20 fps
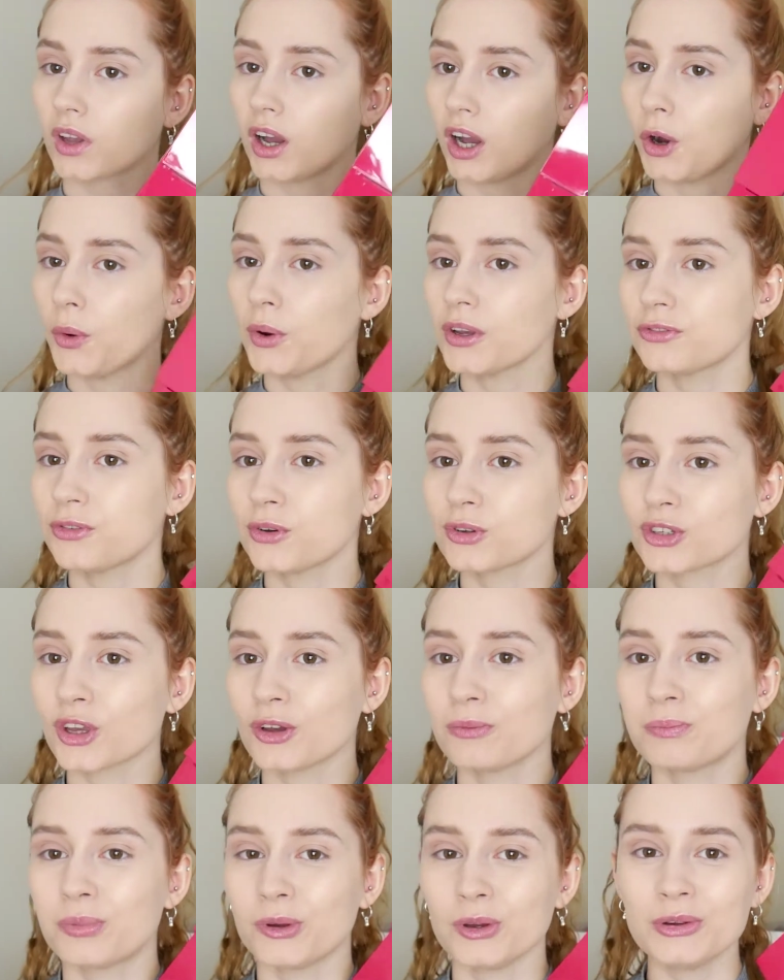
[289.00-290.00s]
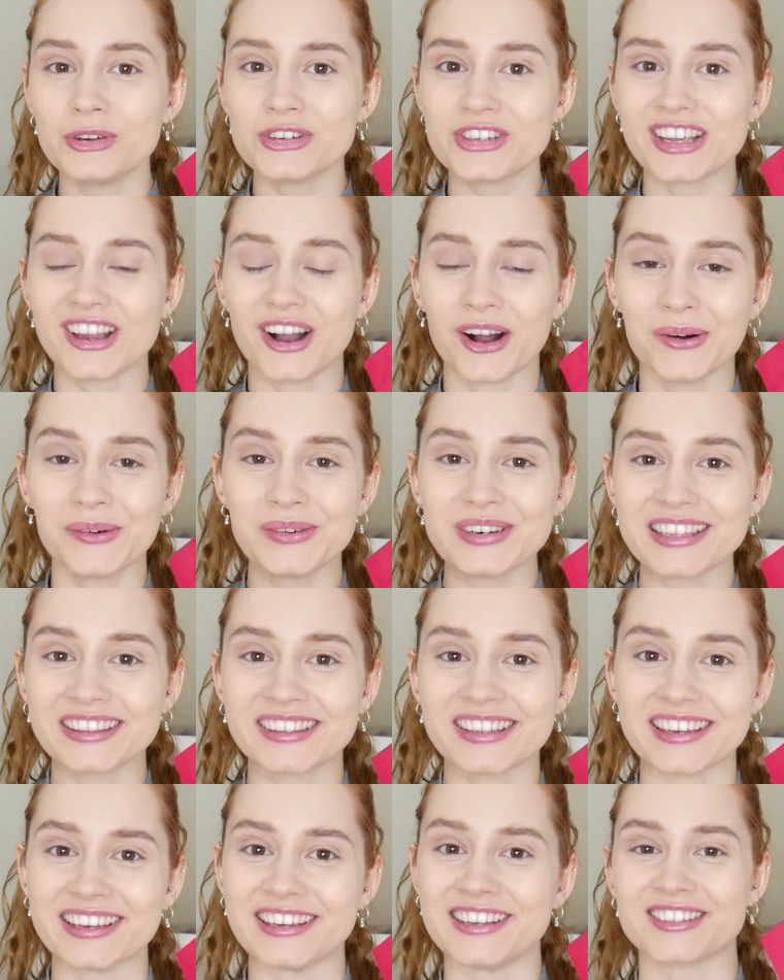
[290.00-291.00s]
I always feel so bougie
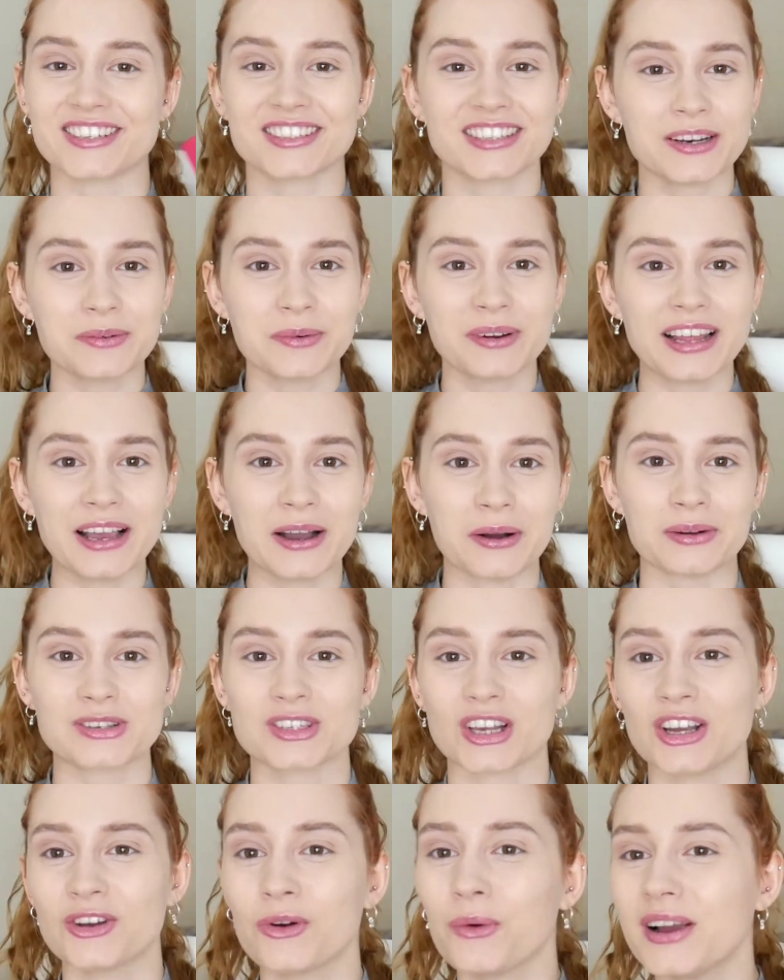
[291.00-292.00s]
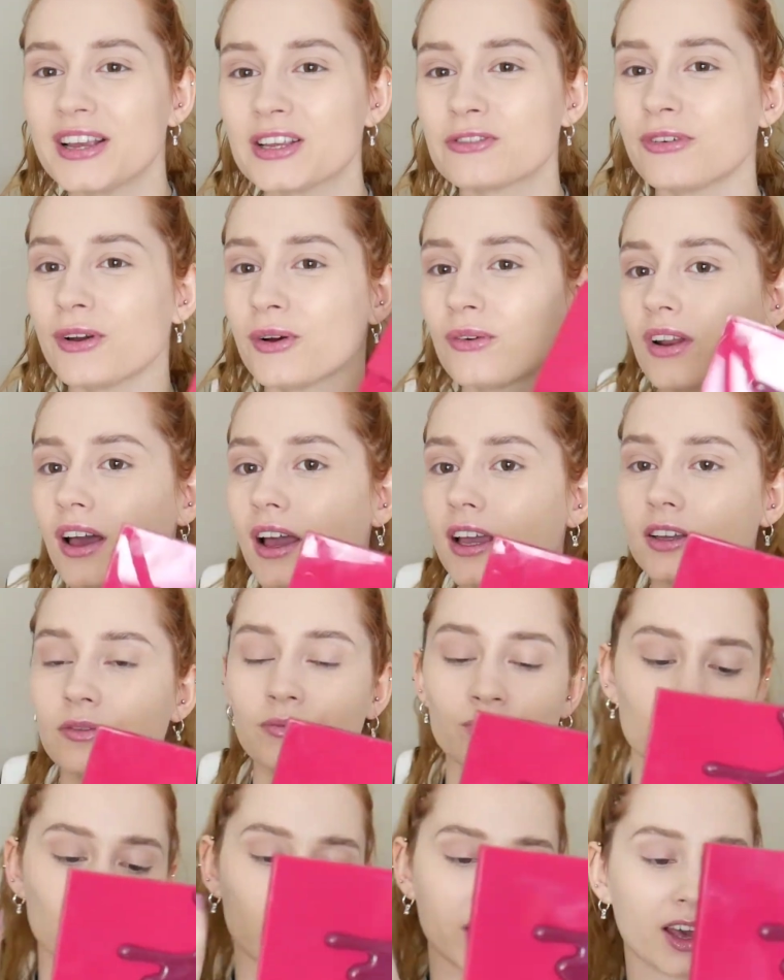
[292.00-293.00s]
holding these. Does anyone else? I always feel like,
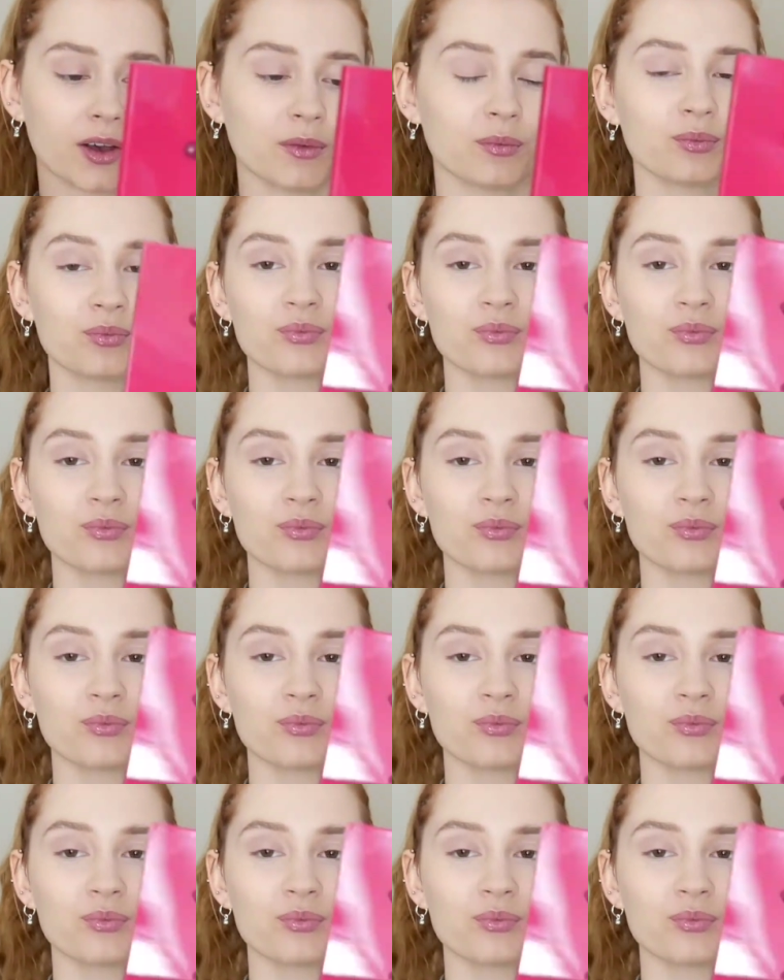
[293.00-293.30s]
yeah.